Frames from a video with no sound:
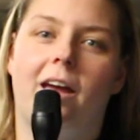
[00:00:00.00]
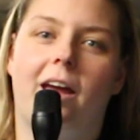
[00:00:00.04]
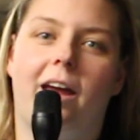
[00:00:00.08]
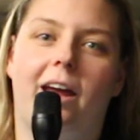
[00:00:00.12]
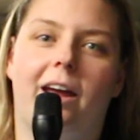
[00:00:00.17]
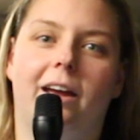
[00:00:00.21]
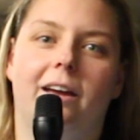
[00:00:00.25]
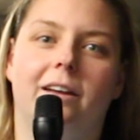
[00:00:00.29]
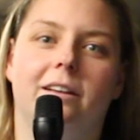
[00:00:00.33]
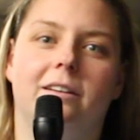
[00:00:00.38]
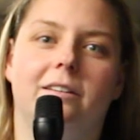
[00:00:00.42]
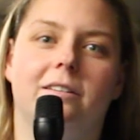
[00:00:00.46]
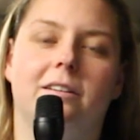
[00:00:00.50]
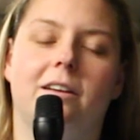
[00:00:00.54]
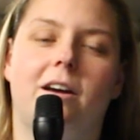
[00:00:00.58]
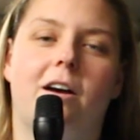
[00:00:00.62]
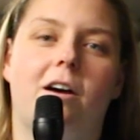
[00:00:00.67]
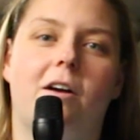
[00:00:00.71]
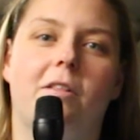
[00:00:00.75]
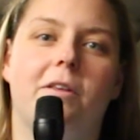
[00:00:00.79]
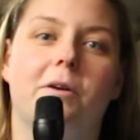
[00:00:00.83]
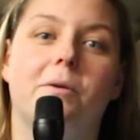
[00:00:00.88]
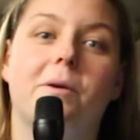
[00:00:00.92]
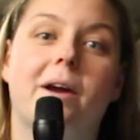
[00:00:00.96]
And
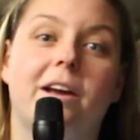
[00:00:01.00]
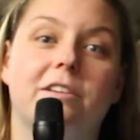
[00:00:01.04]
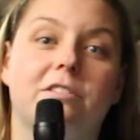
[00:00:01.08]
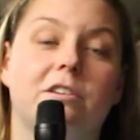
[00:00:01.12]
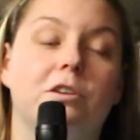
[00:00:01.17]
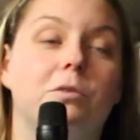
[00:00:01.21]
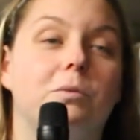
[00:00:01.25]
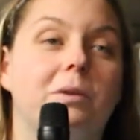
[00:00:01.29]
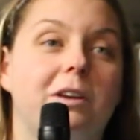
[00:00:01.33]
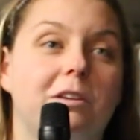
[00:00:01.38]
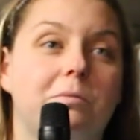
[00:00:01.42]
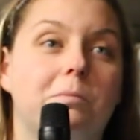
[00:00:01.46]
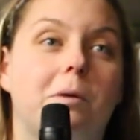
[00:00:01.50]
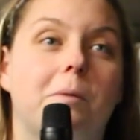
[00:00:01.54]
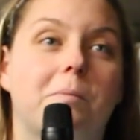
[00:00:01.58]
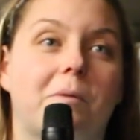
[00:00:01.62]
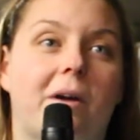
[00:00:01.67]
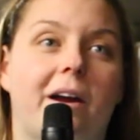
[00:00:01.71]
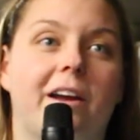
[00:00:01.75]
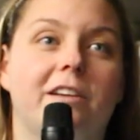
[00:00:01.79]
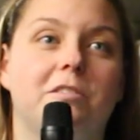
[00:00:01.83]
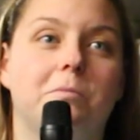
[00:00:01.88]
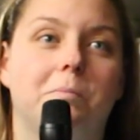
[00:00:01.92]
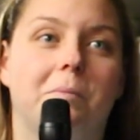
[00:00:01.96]
they were asking a reasonable
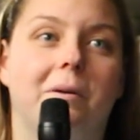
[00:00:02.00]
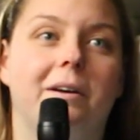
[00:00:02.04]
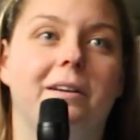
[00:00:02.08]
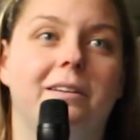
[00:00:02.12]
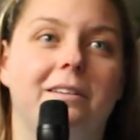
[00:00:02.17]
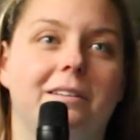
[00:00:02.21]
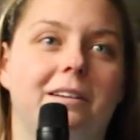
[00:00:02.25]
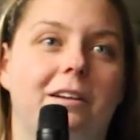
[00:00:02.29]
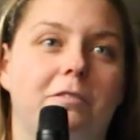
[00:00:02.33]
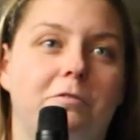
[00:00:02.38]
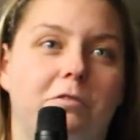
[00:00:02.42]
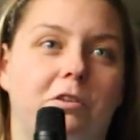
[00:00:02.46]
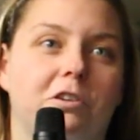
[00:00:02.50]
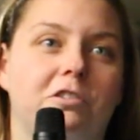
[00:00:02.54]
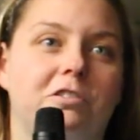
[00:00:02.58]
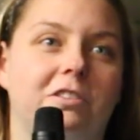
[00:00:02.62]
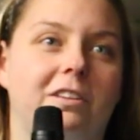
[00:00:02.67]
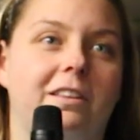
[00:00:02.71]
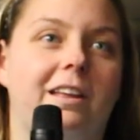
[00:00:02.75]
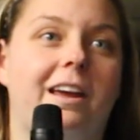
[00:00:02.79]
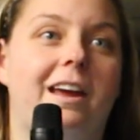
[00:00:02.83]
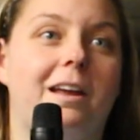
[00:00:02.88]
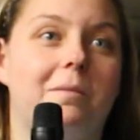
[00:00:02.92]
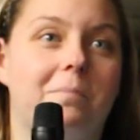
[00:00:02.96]
price, but
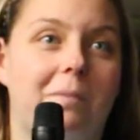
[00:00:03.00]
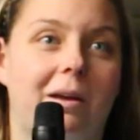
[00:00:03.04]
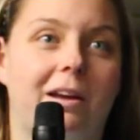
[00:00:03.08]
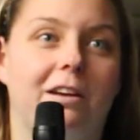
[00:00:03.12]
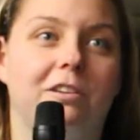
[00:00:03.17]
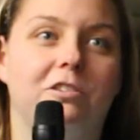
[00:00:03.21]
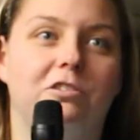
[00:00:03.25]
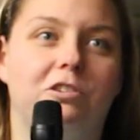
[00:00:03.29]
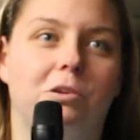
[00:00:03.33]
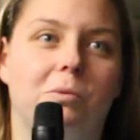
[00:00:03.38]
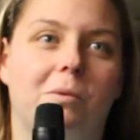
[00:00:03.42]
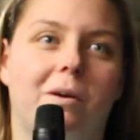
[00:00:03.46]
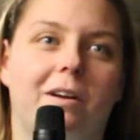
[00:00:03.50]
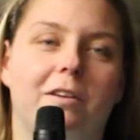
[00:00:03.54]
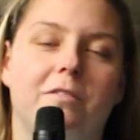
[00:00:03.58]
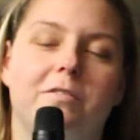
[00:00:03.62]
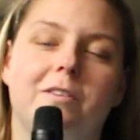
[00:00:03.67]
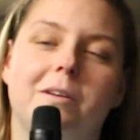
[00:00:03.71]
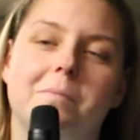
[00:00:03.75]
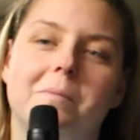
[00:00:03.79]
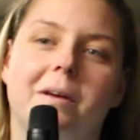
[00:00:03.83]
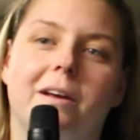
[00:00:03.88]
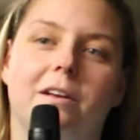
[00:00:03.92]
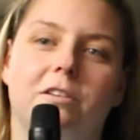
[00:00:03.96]
unfortunately they had males. She wanted
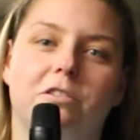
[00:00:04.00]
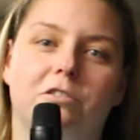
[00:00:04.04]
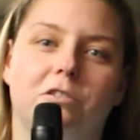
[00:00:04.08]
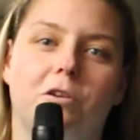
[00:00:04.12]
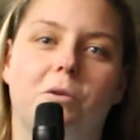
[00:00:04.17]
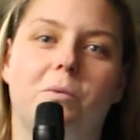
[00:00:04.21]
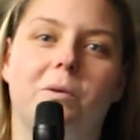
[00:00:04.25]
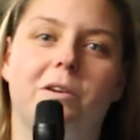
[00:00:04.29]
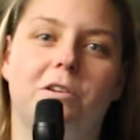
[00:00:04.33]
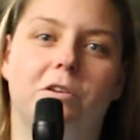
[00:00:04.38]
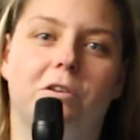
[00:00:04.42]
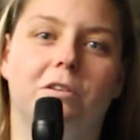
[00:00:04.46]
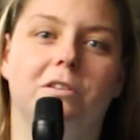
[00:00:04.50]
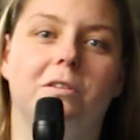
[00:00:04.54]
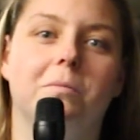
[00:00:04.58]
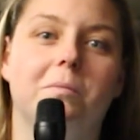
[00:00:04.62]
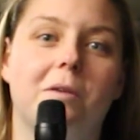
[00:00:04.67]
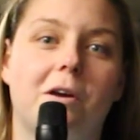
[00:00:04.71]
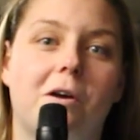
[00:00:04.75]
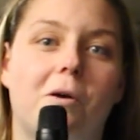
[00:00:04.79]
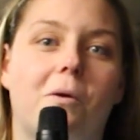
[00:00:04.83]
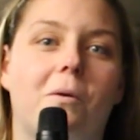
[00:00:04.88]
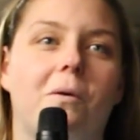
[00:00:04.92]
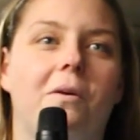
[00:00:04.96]
females, so we told them
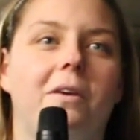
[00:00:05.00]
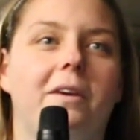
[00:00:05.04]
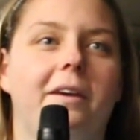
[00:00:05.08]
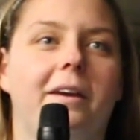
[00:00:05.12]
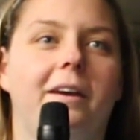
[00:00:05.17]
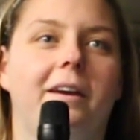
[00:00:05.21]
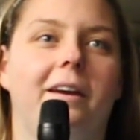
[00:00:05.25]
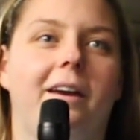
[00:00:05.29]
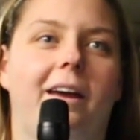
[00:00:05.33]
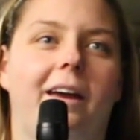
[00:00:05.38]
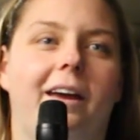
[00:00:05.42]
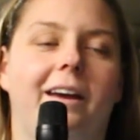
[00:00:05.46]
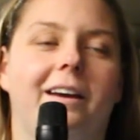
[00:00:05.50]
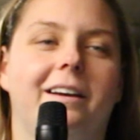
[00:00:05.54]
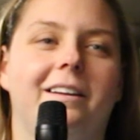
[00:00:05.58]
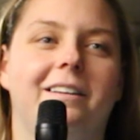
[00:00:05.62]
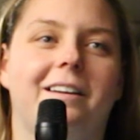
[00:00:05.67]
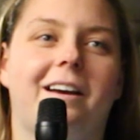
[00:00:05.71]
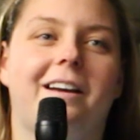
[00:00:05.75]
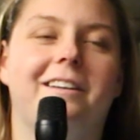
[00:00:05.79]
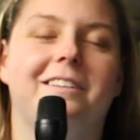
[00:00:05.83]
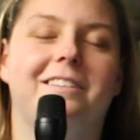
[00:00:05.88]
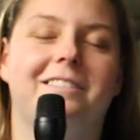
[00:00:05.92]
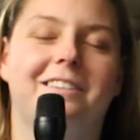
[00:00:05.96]
no. And
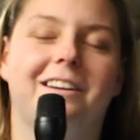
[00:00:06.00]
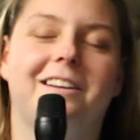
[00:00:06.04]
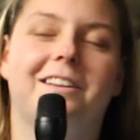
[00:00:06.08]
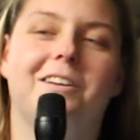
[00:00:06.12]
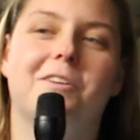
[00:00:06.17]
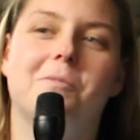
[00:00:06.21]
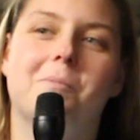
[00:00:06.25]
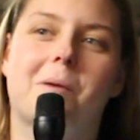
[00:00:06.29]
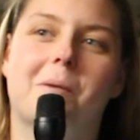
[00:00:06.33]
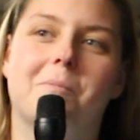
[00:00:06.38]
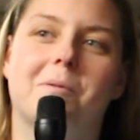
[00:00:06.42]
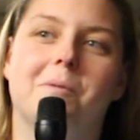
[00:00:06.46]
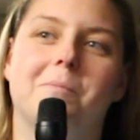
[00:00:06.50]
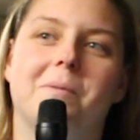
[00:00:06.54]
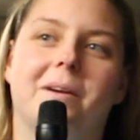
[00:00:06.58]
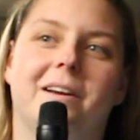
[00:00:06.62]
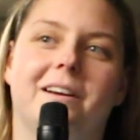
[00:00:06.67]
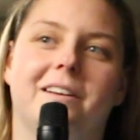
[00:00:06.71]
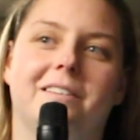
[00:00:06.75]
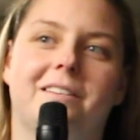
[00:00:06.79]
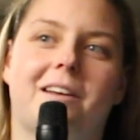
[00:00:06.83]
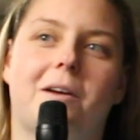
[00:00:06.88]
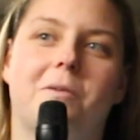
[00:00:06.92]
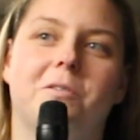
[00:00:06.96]
I distinctly remember
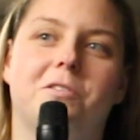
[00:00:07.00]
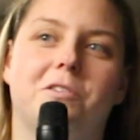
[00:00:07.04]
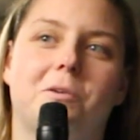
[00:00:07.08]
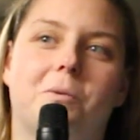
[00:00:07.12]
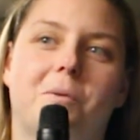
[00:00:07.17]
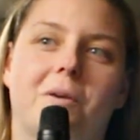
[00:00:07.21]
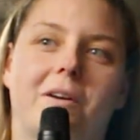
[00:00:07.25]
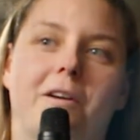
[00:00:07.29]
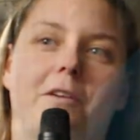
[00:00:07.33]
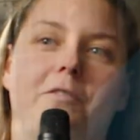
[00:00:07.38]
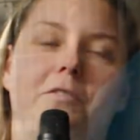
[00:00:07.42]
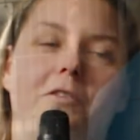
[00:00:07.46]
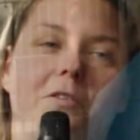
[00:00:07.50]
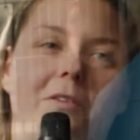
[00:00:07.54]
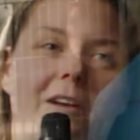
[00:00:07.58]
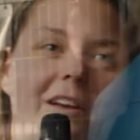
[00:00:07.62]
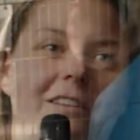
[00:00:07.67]
because I was at work a few